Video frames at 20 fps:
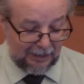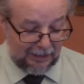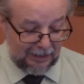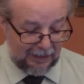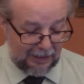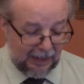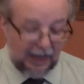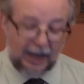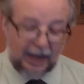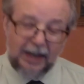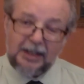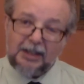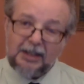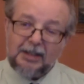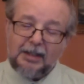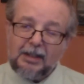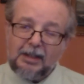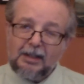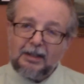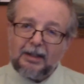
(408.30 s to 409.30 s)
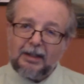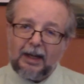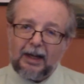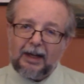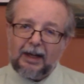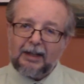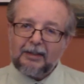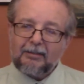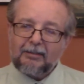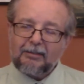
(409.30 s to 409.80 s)
I see that
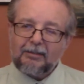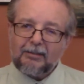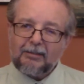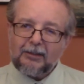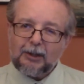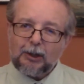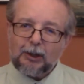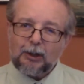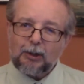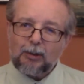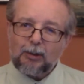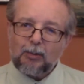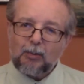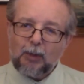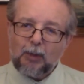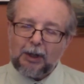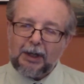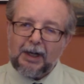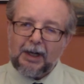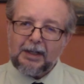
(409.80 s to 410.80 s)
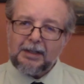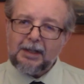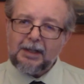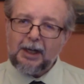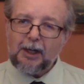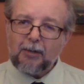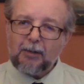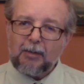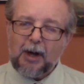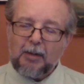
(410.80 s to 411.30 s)
when I
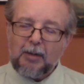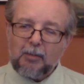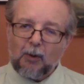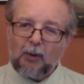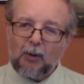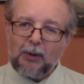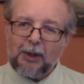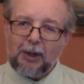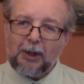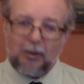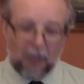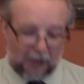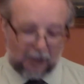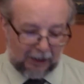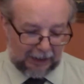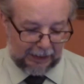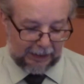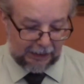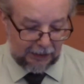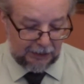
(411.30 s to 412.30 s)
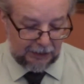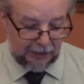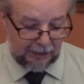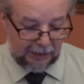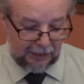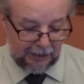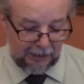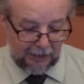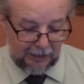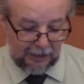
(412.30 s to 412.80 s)
take my morning walks
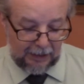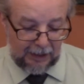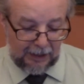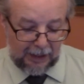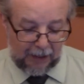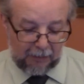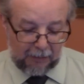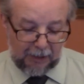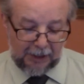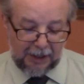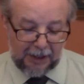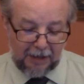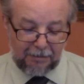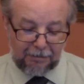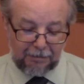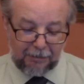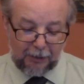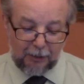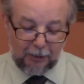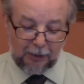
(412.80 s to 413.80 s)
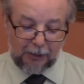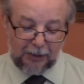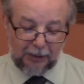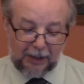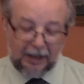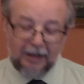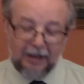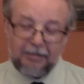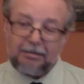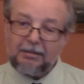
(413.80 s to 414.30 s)
and when I
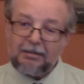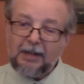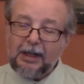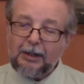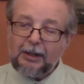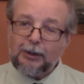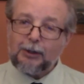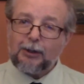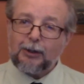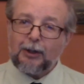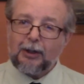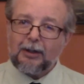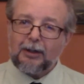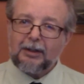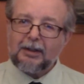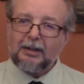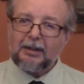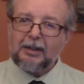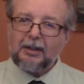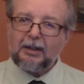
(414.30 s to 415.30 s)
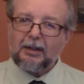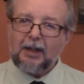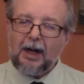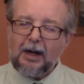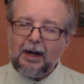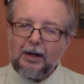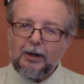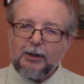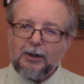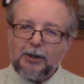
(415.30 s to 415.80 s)
photograph nature in the
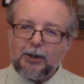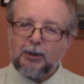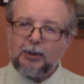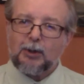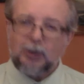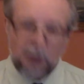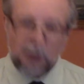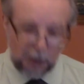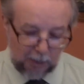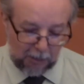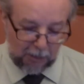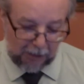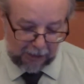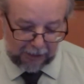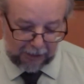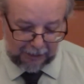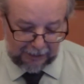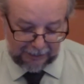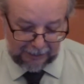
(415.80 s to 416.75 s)
large and the small.